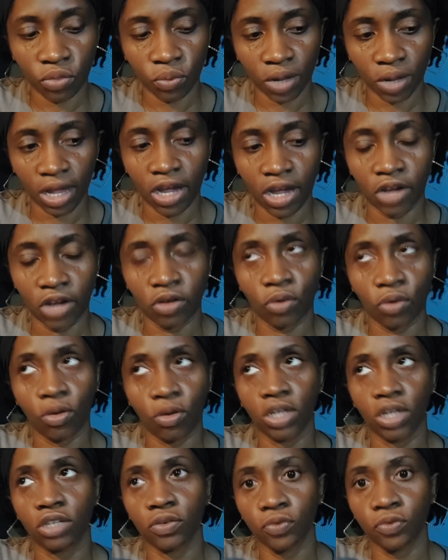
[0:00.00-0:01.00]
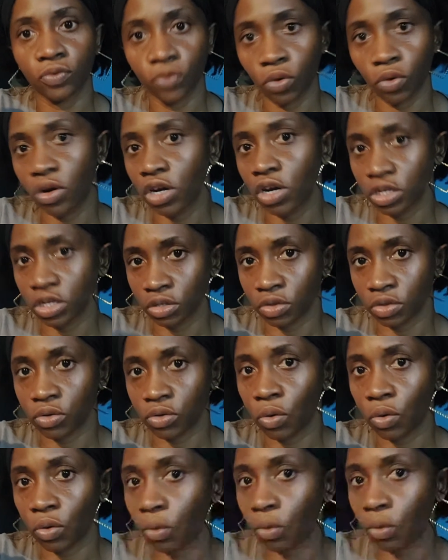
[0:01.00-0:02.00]
where you're going to focus
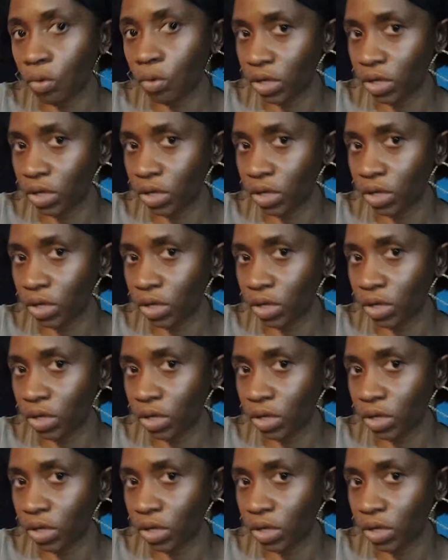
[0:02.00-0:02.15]
on